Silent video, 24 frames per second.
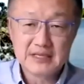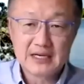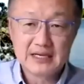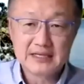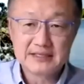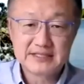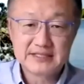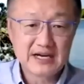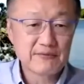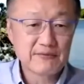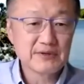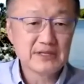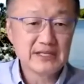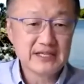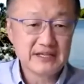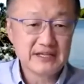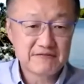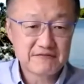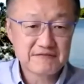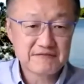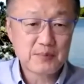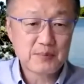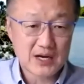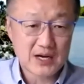debt
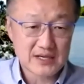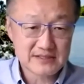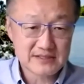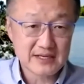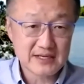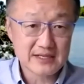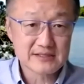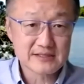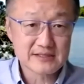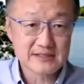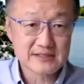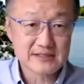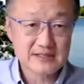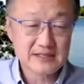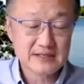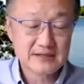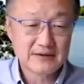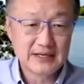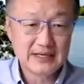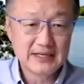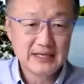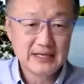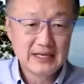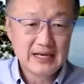relief process.
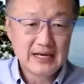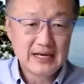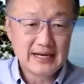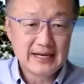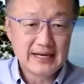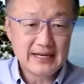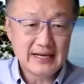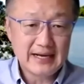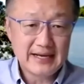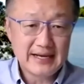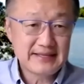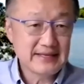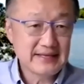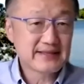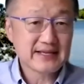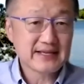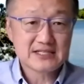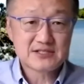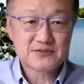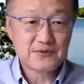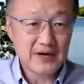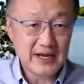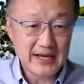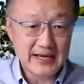Right? I think
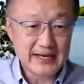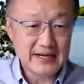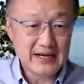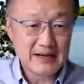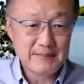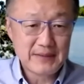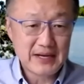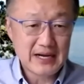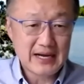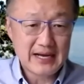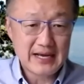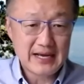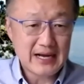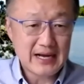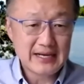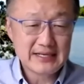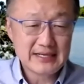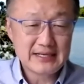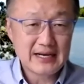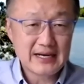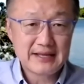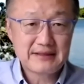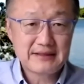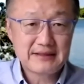that's right. I mean,
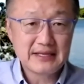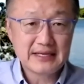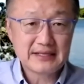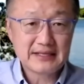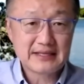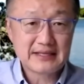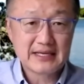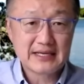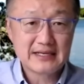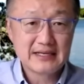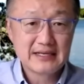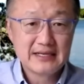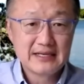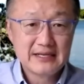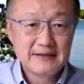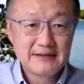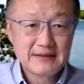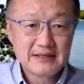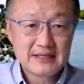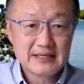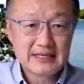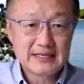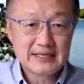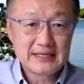I think that
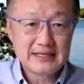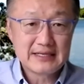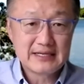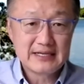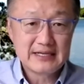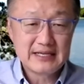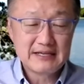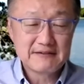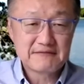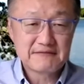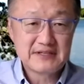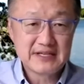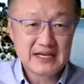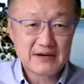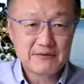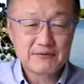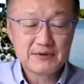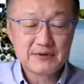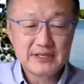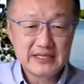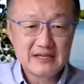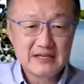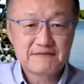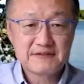if debt
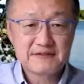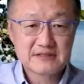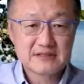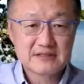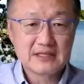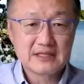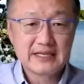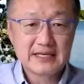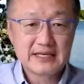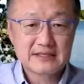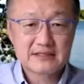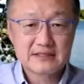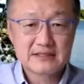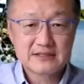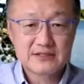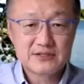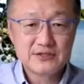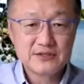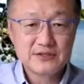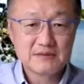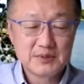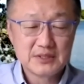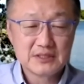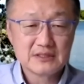relief is linked to
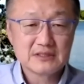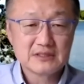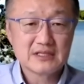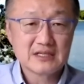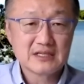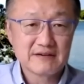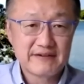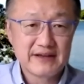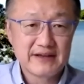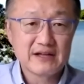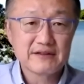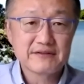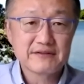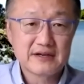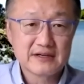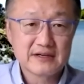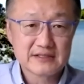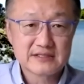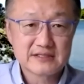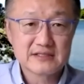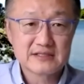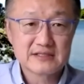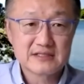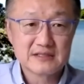the building of healthcare
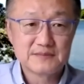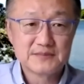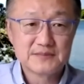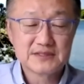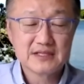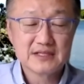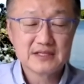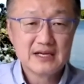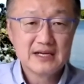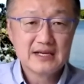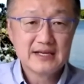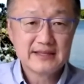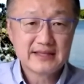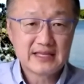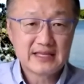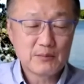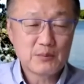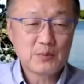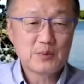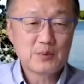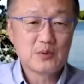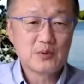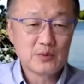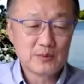systems that
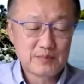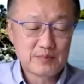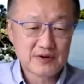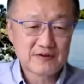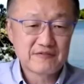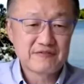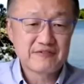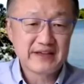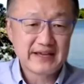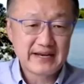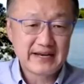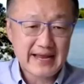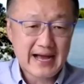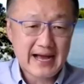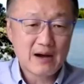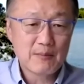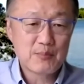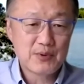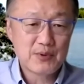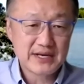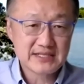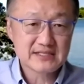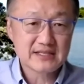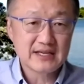will prevent
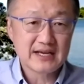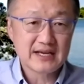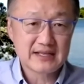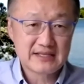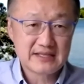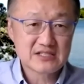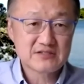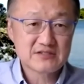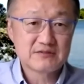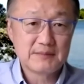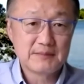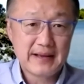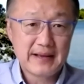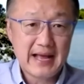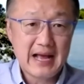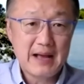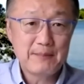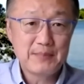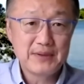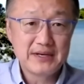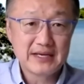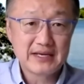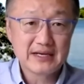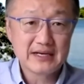outbreaks like this from
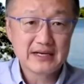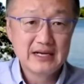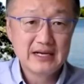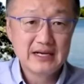happening,